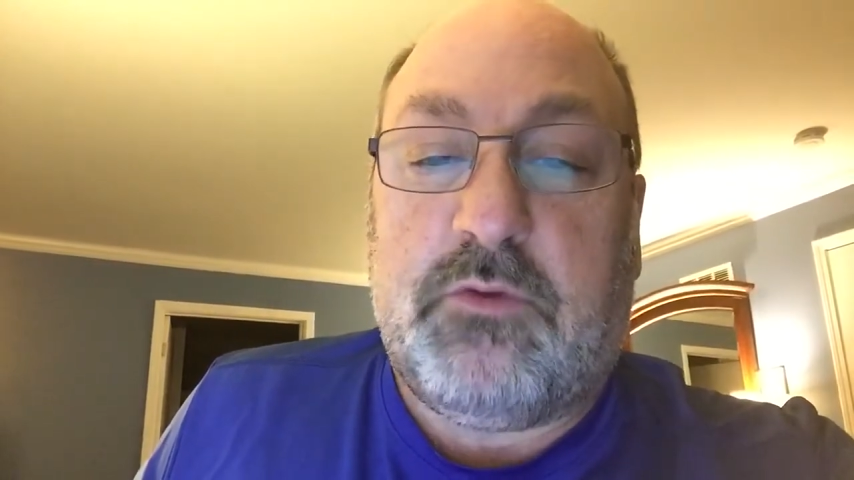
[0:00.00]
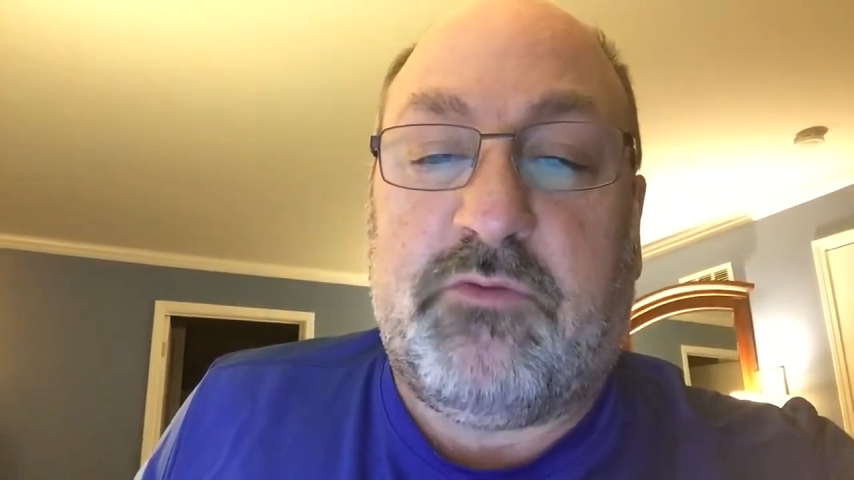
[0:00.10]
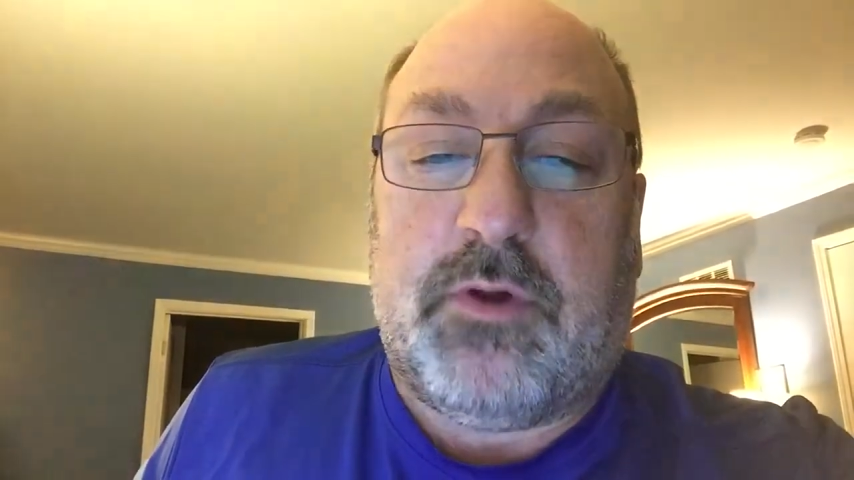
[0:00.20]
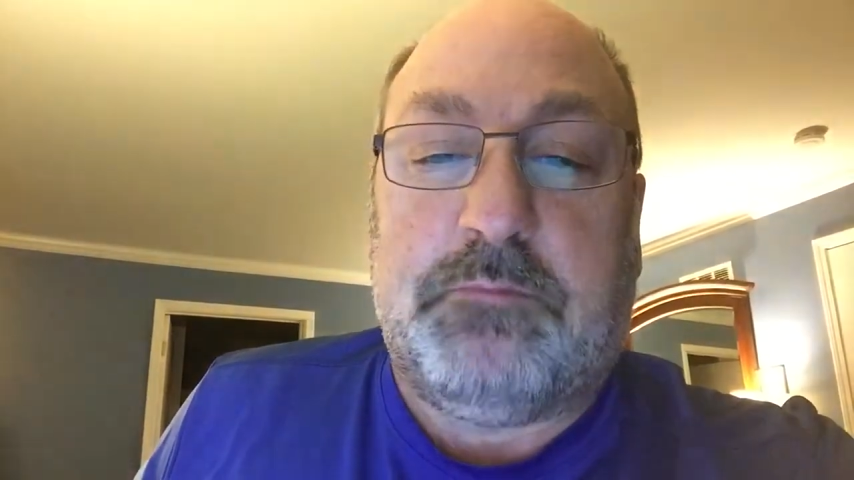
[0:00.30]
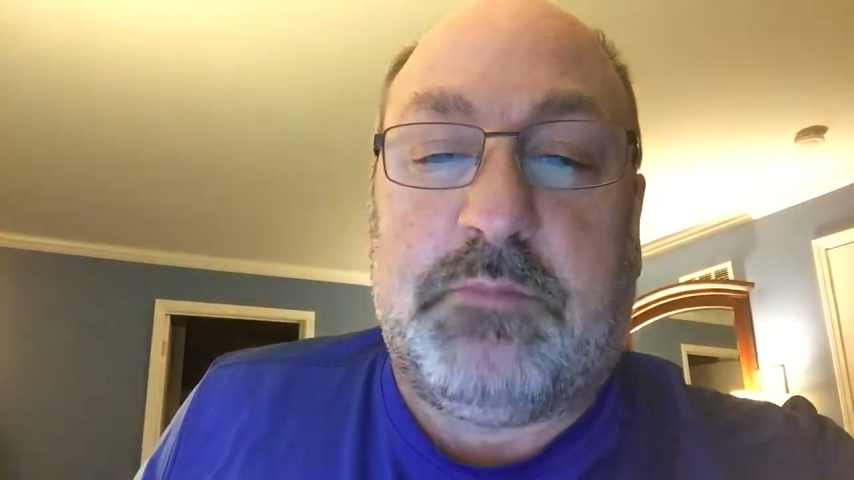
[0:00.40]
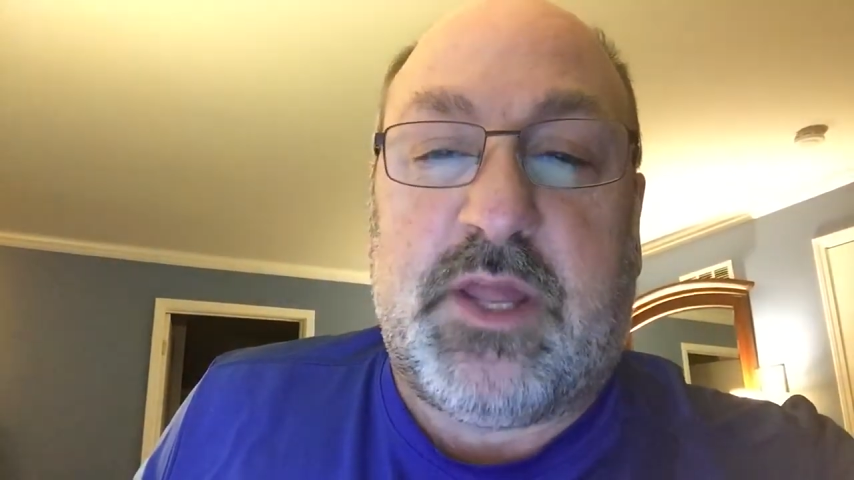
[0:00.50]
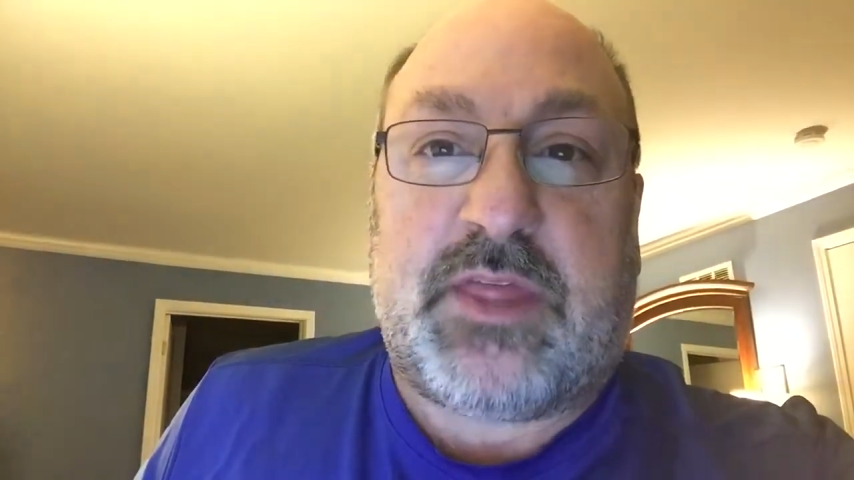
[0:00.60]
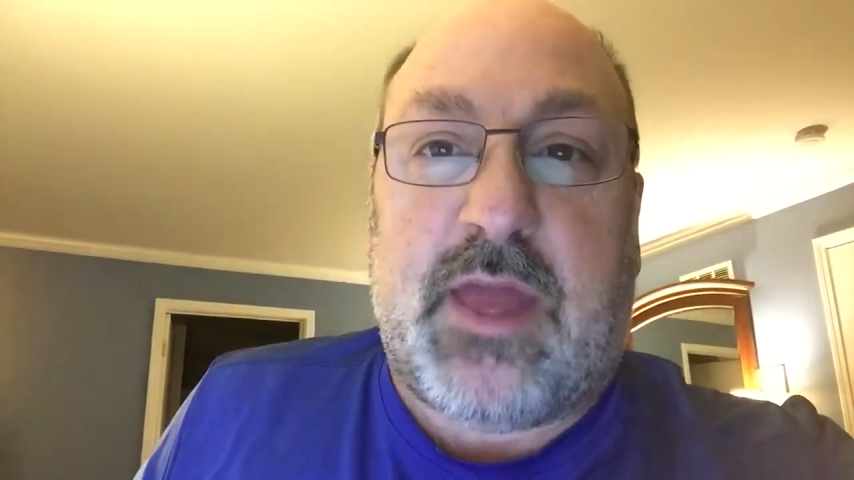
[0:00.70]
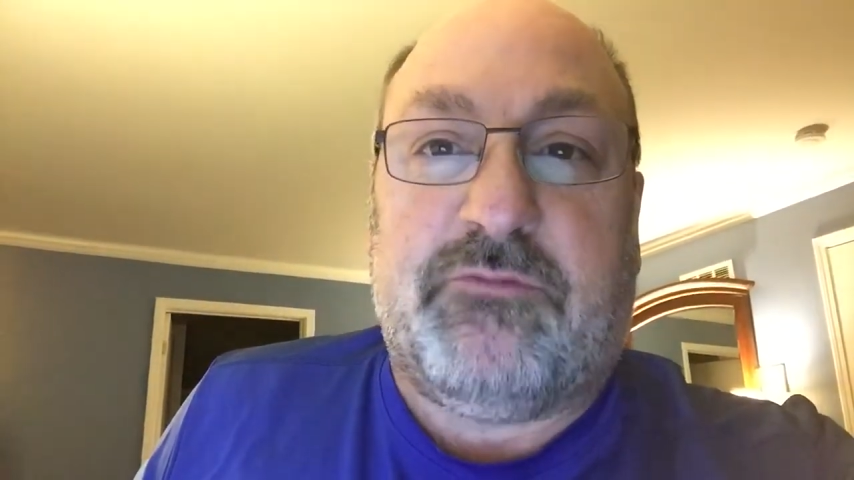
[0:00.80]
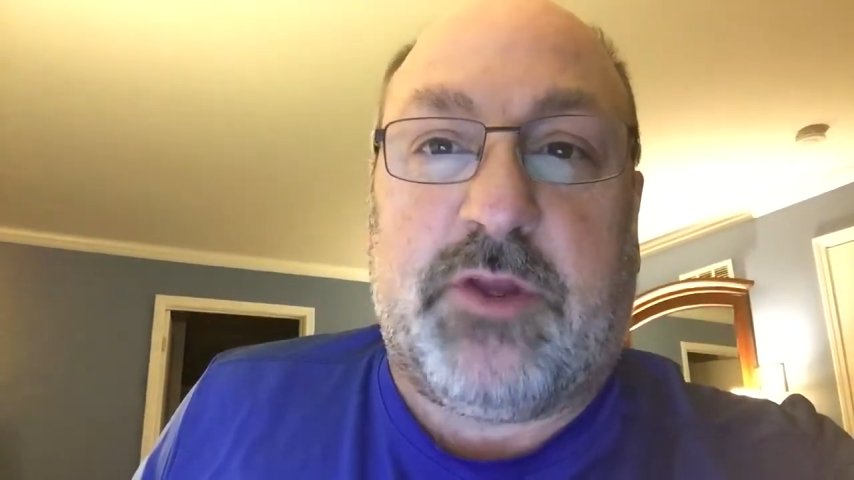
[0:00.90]
from Death
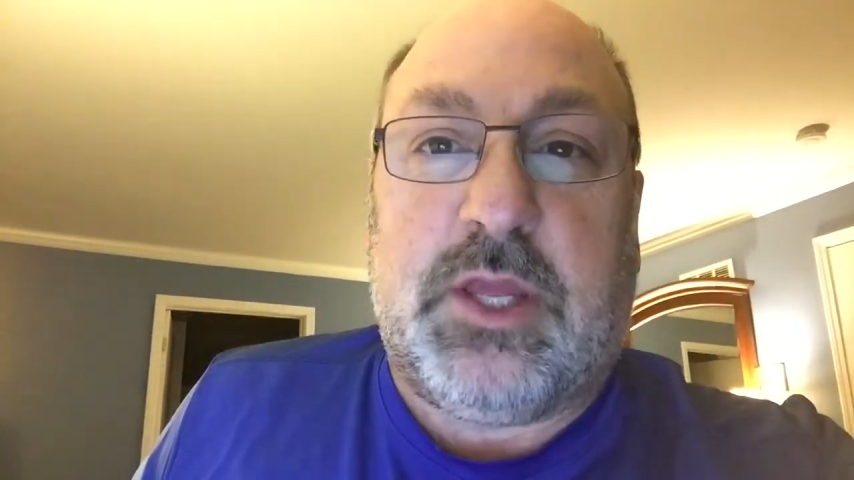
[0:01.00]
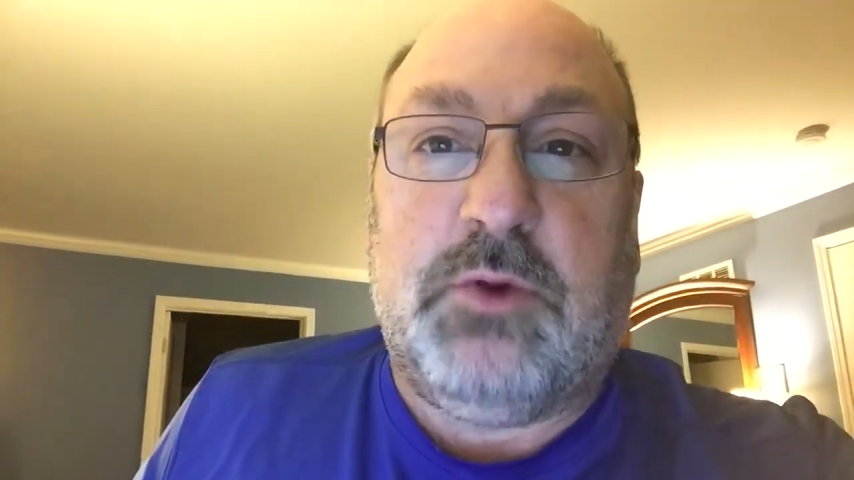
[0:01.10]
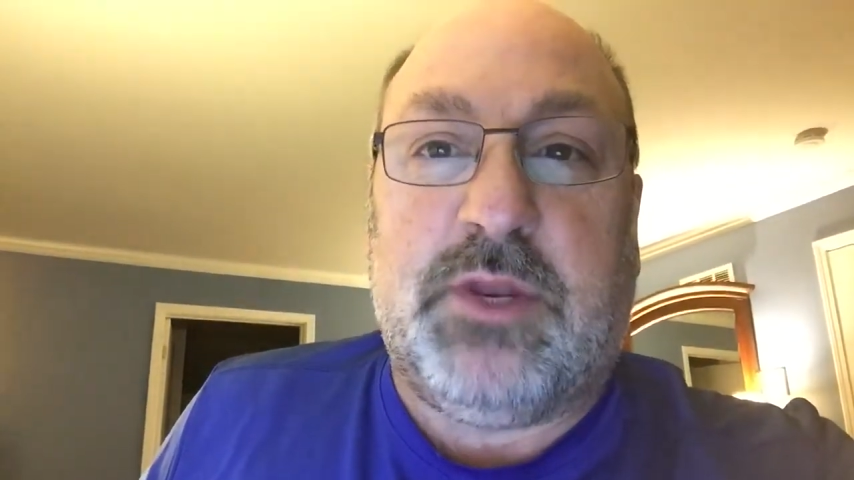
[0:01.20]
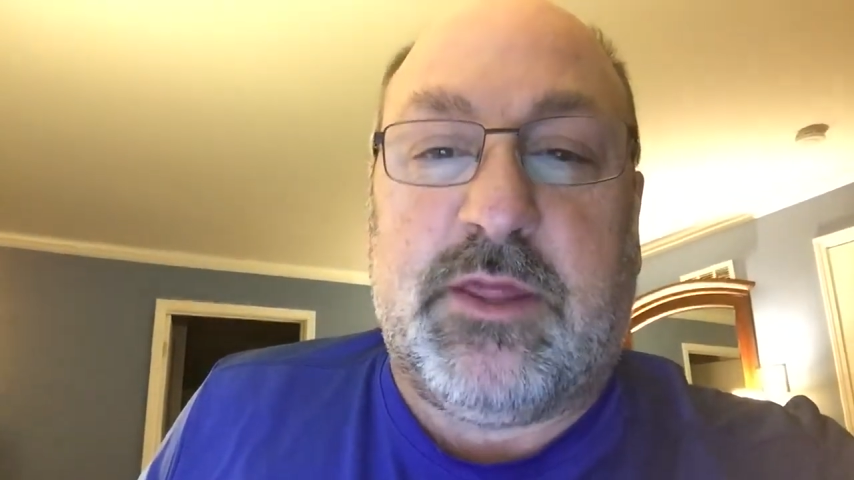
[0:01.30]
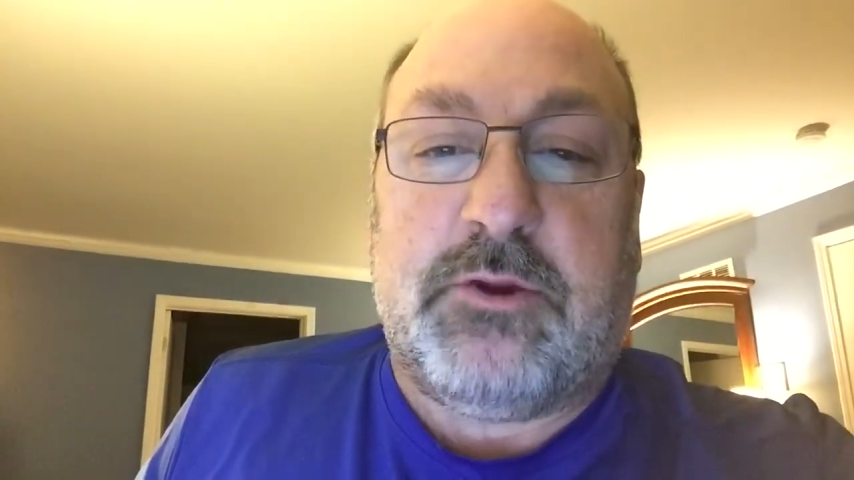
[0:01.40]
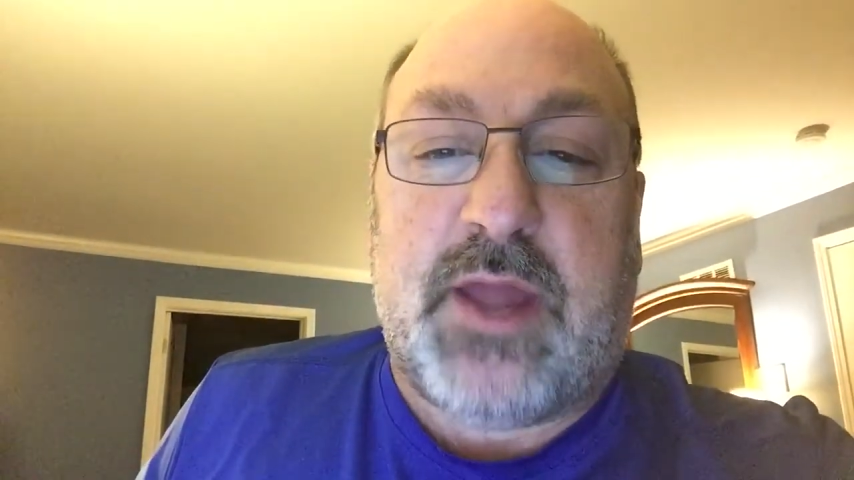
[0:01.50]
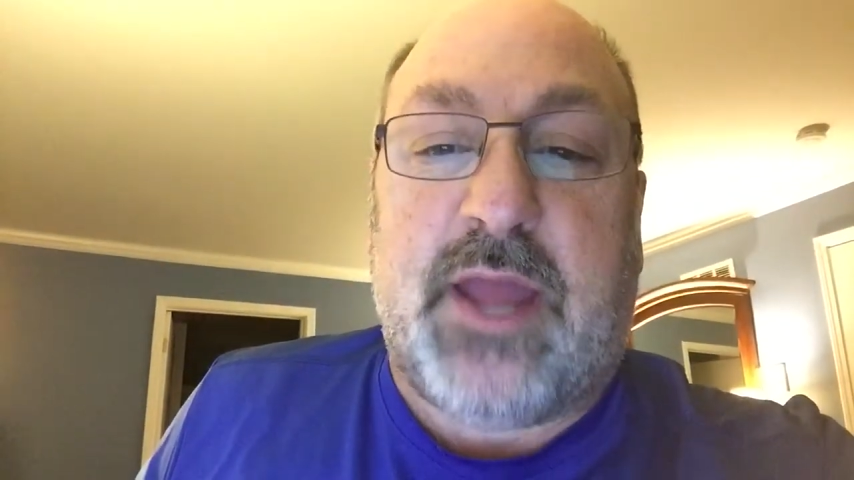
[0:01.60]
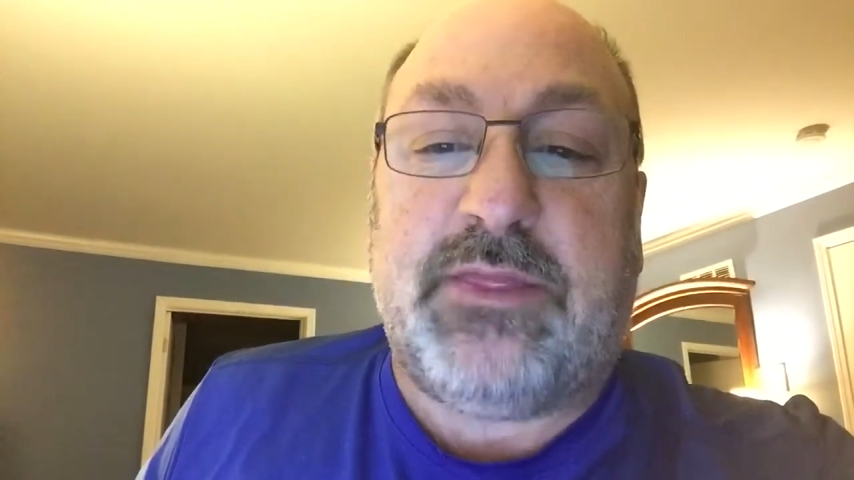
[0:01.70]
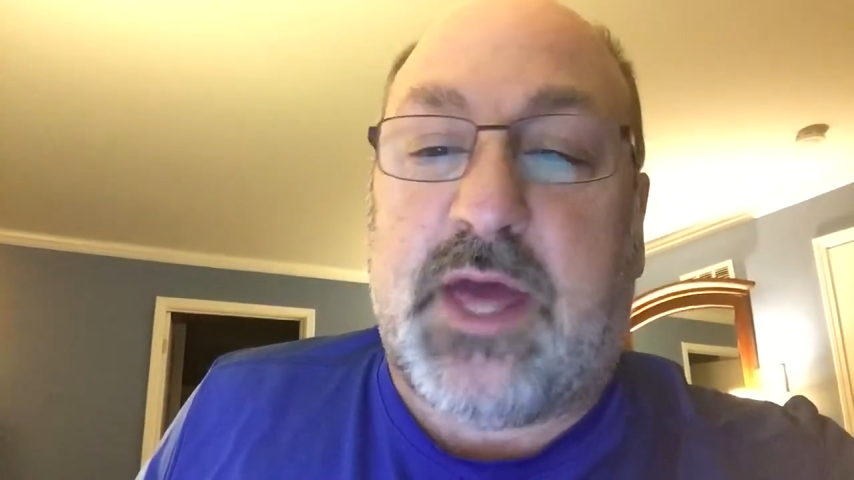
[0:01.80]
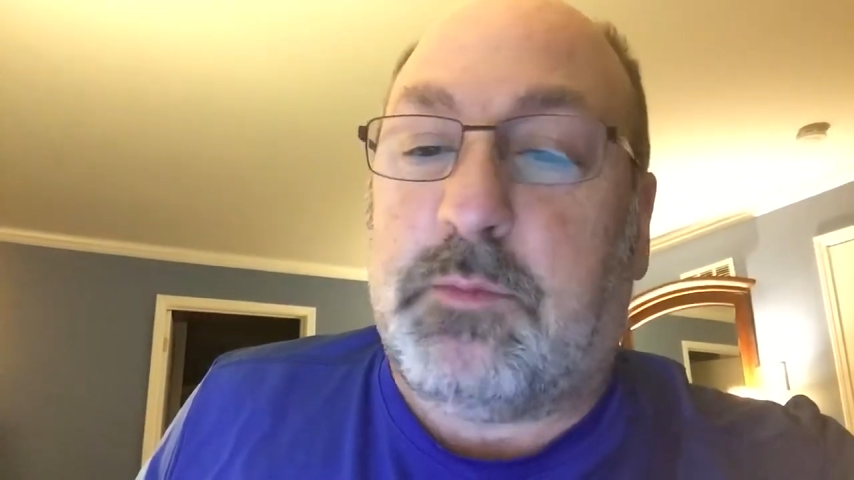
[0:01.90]
Cab for Cutie, their
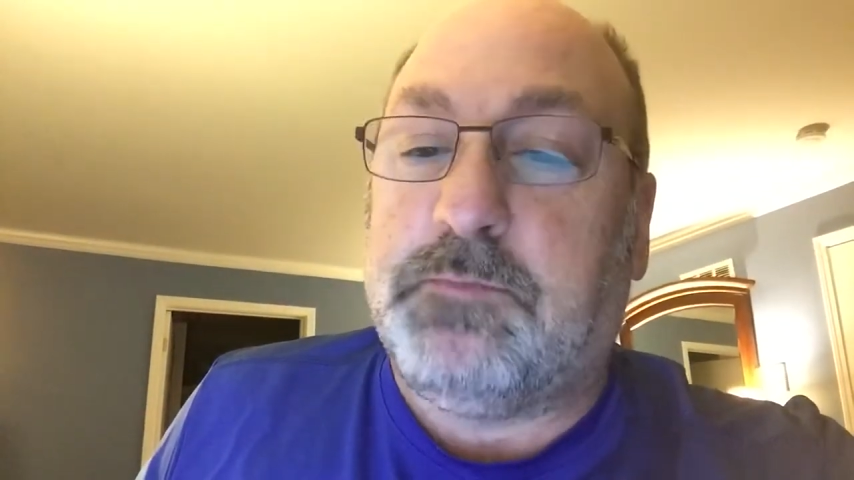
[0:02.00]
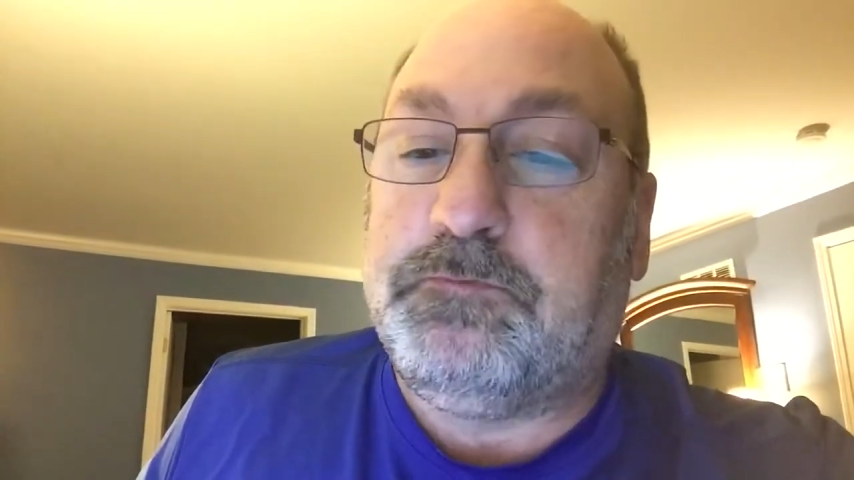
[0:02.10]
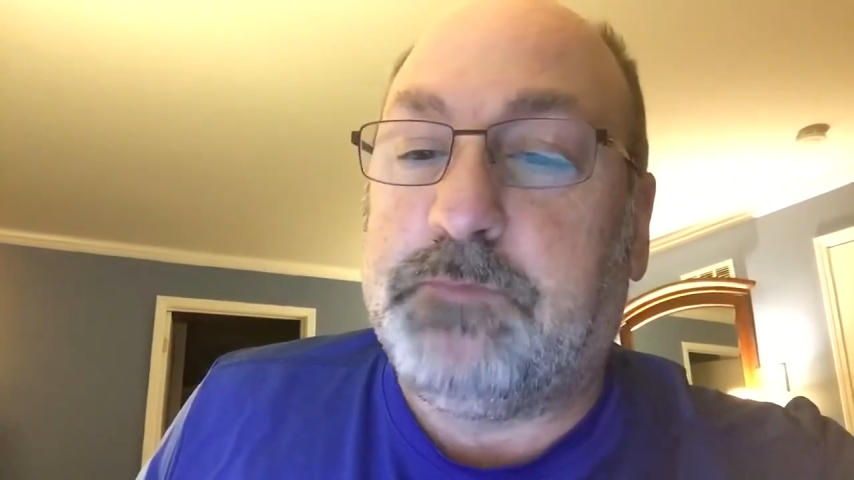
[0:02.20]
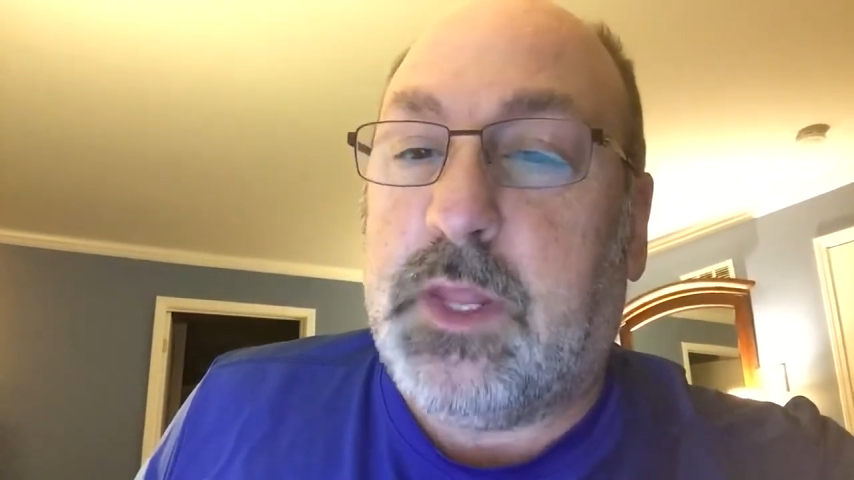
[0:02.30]
ninth album,